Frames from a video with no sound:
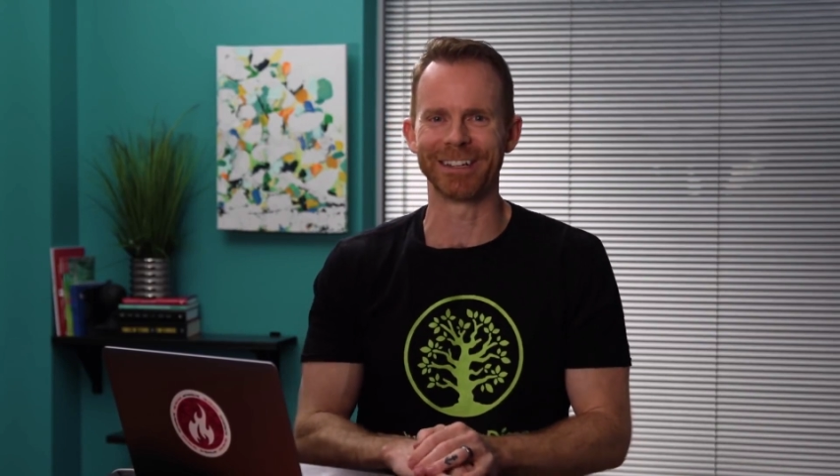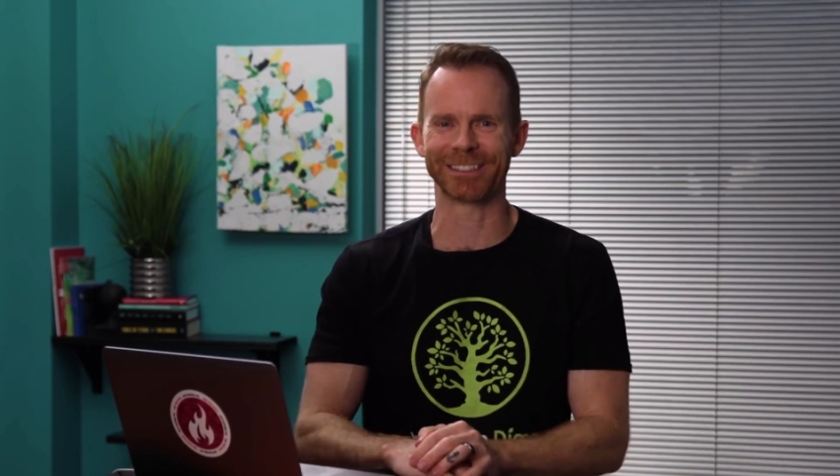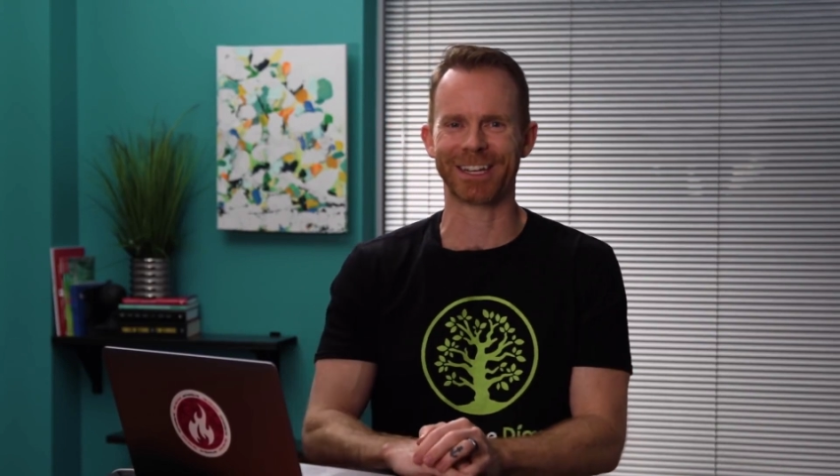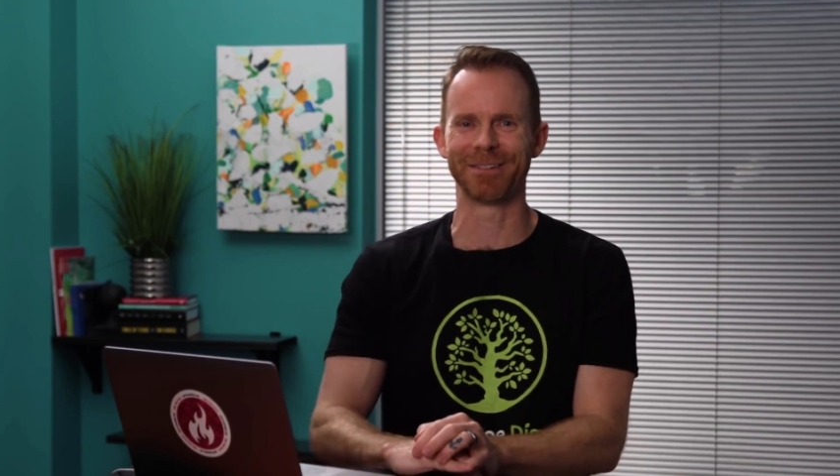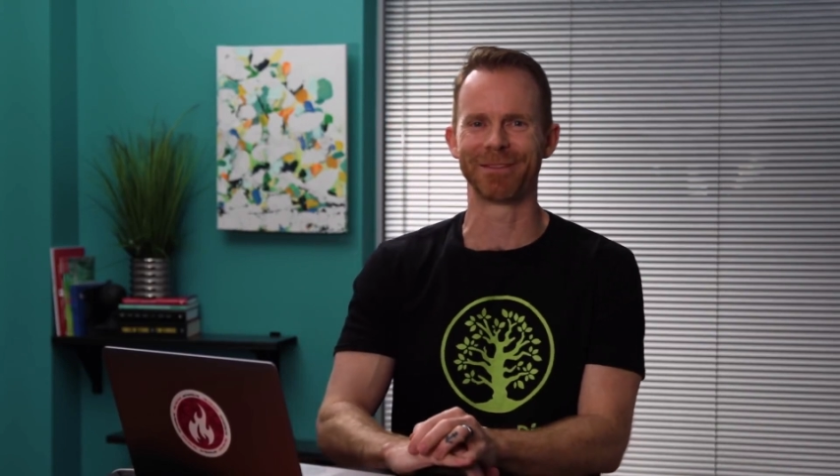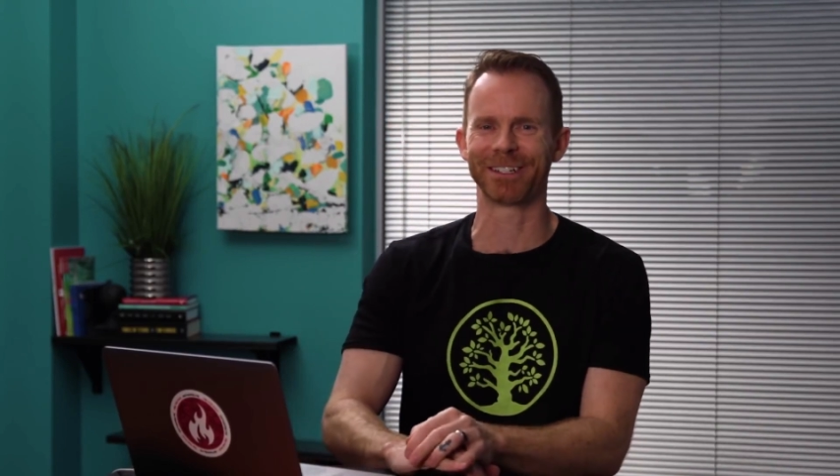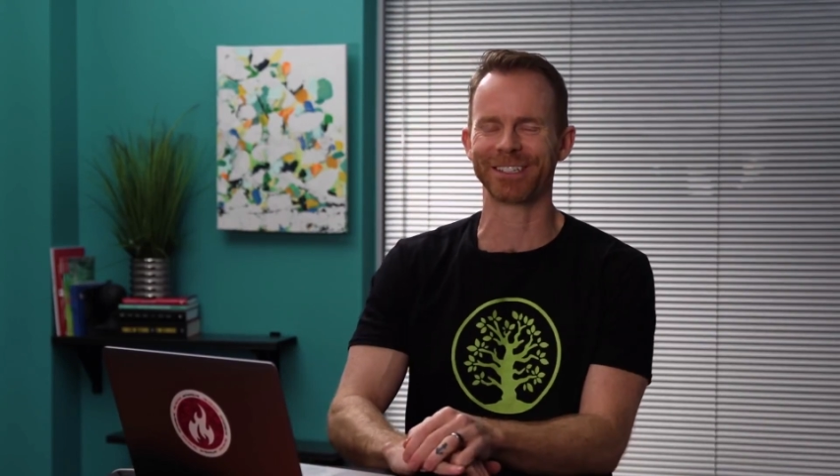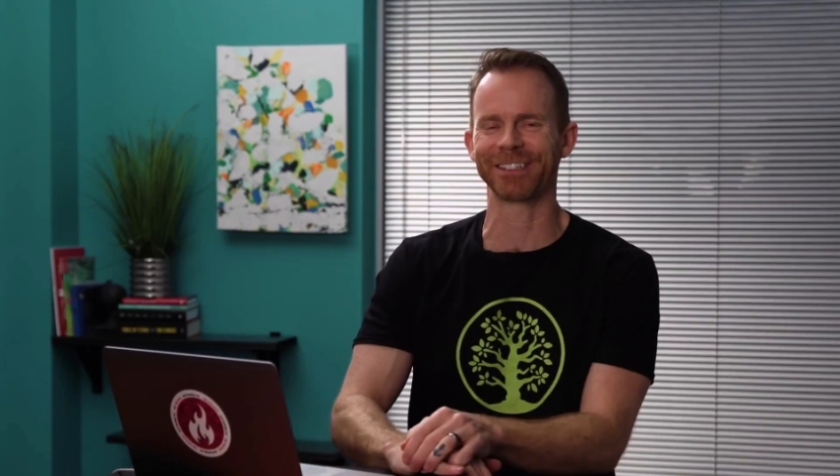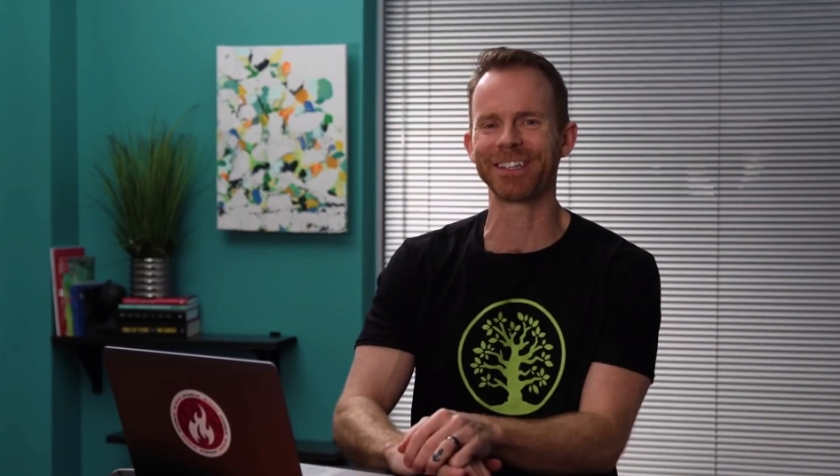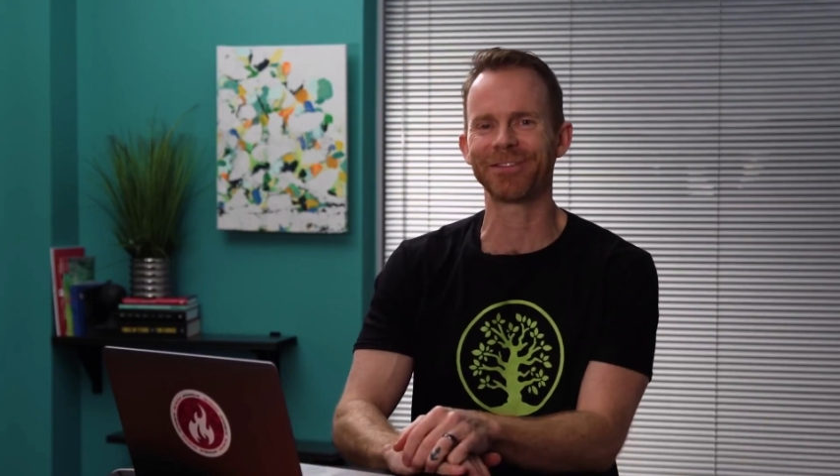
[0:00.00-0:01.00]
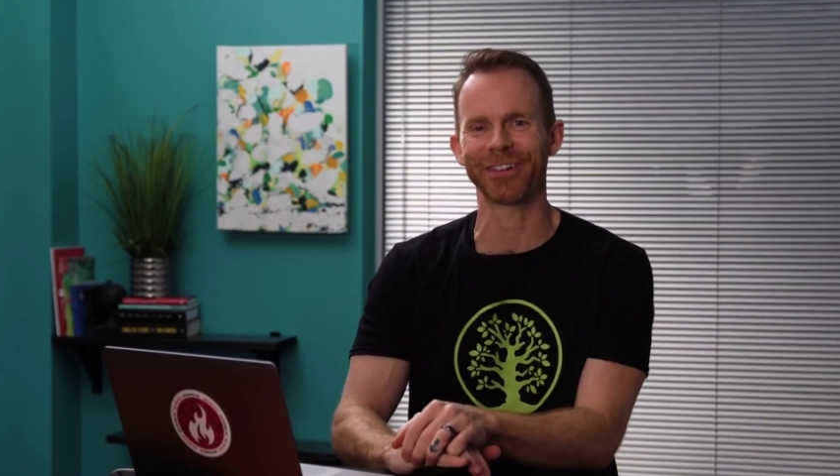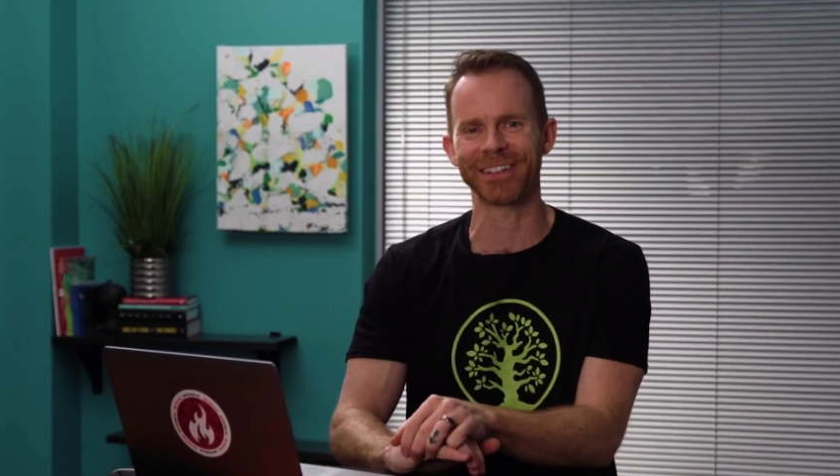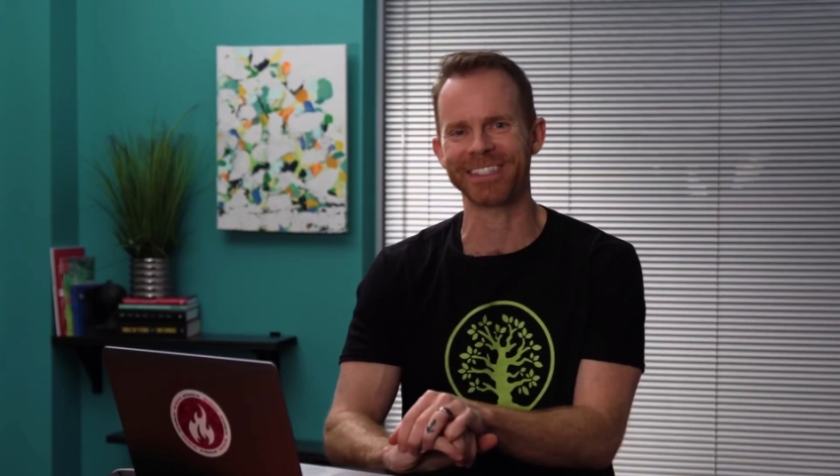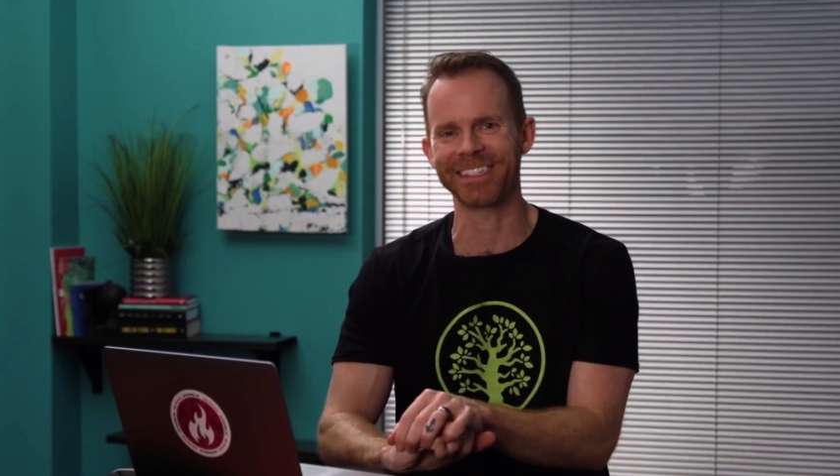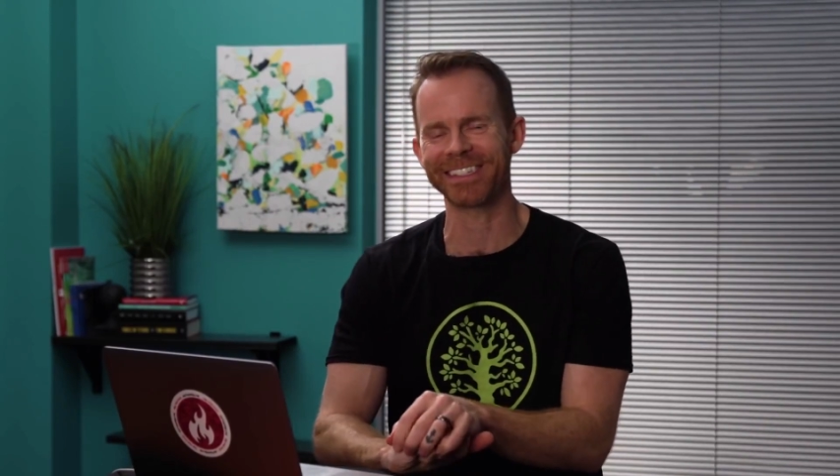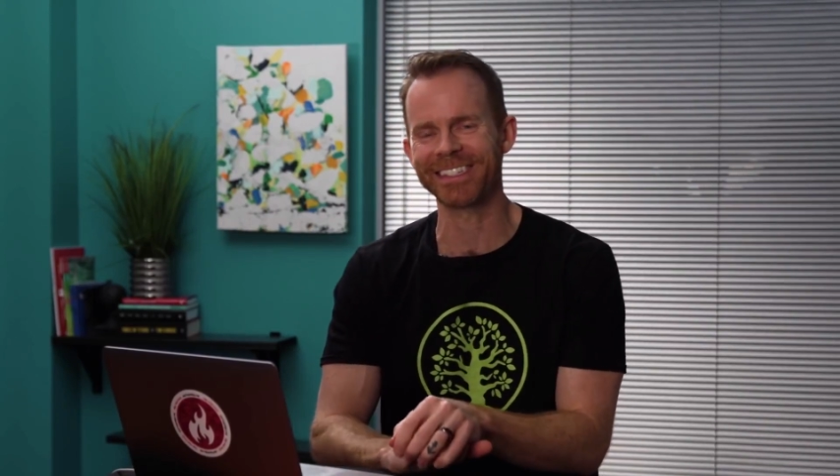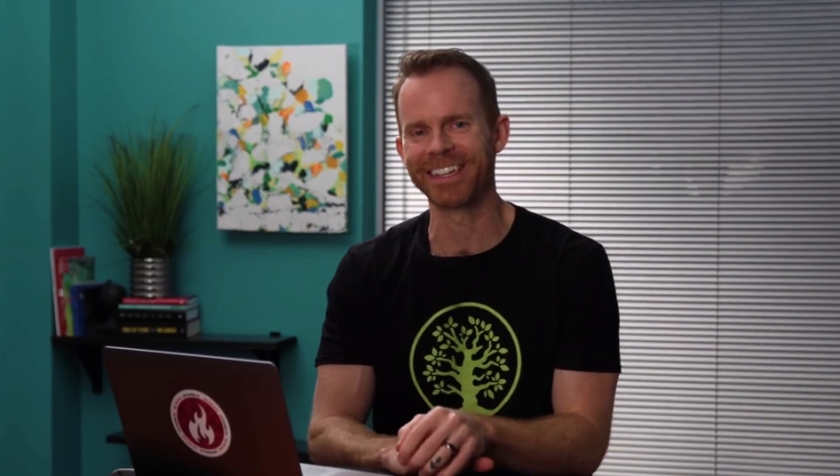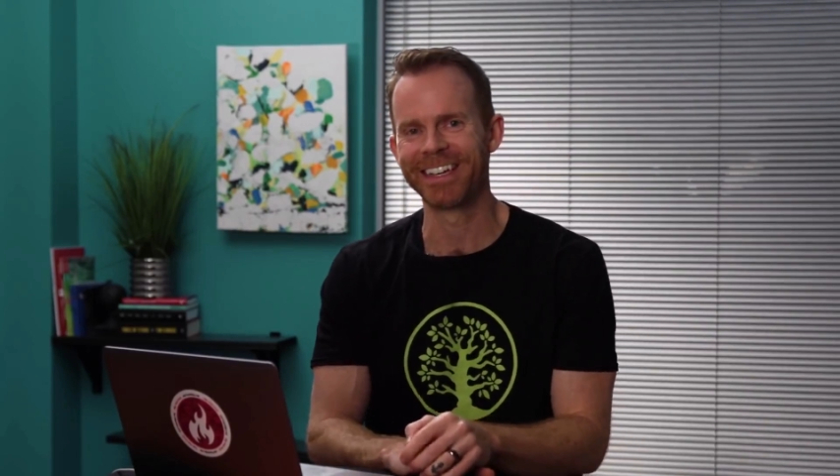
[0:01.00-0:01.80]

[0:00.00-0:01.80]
those commercial invoices.